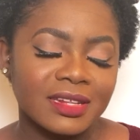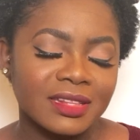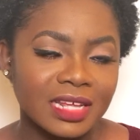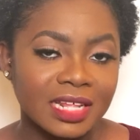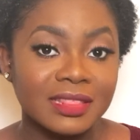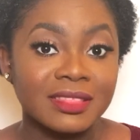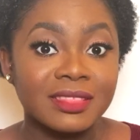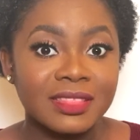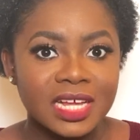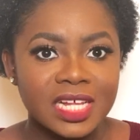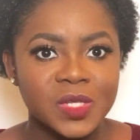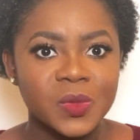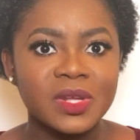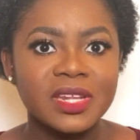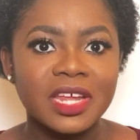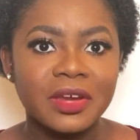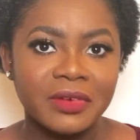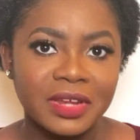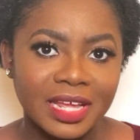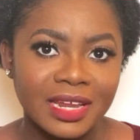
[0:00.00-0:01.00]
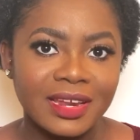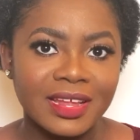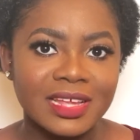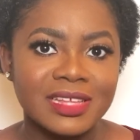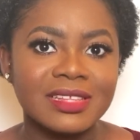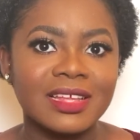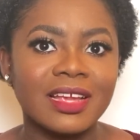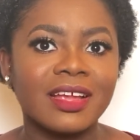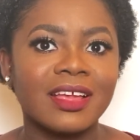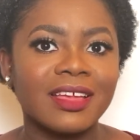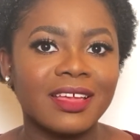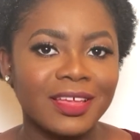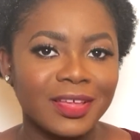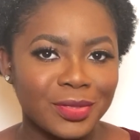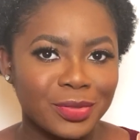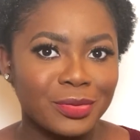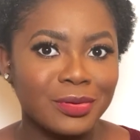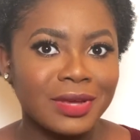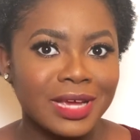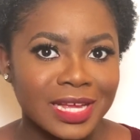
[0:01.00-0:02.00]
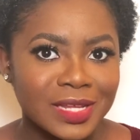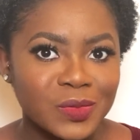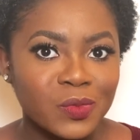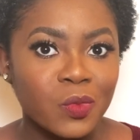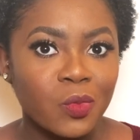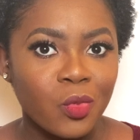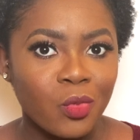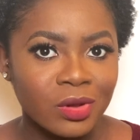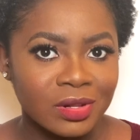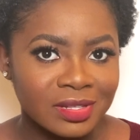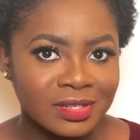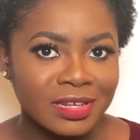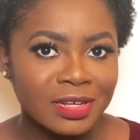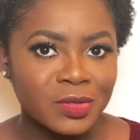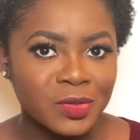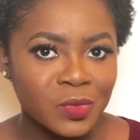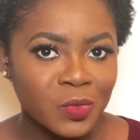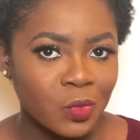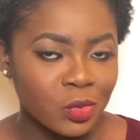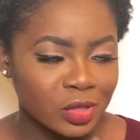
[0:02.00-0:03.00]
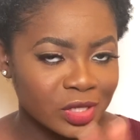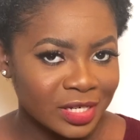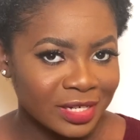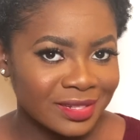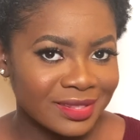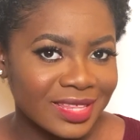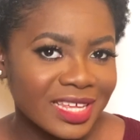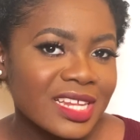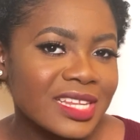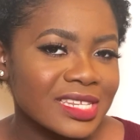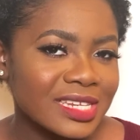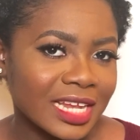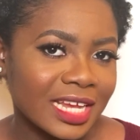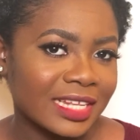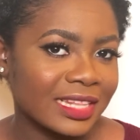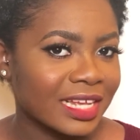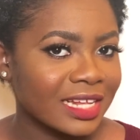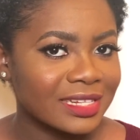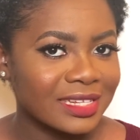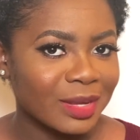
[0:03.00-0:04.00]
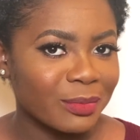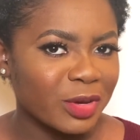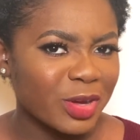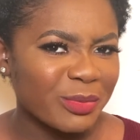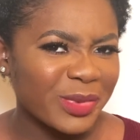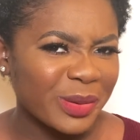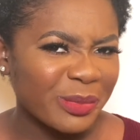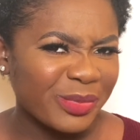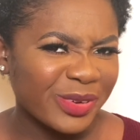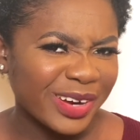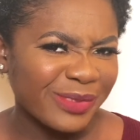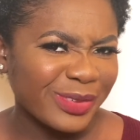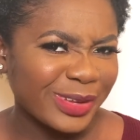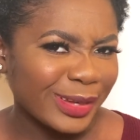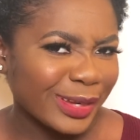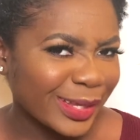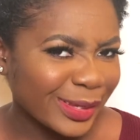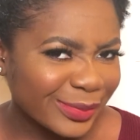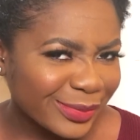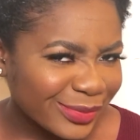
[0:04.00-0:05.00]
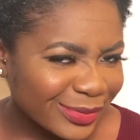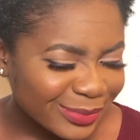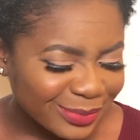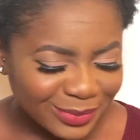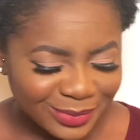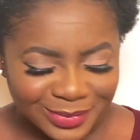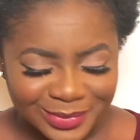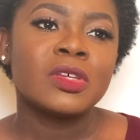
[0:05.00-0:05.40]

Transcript: and then that's when I realized like you guys wanted to watch things like that about my private life.